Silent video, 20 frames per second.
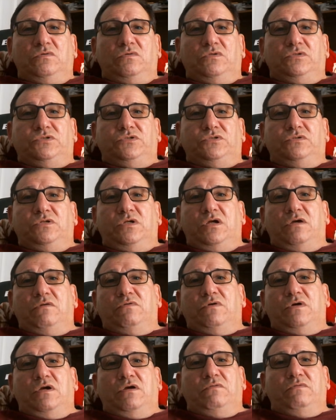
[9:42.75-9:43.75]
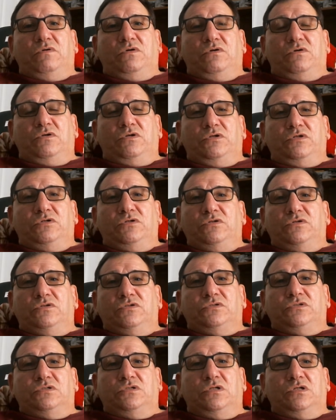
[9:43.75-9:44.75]
which you're never ever going to
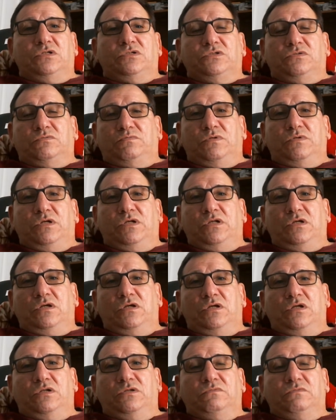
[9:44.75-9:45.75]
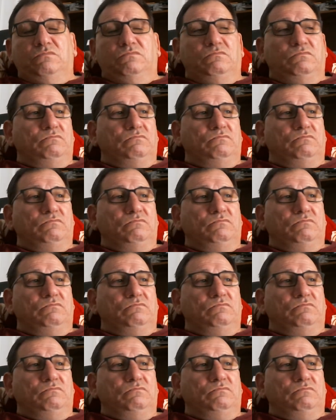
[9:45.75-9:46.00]
use unless you're planning on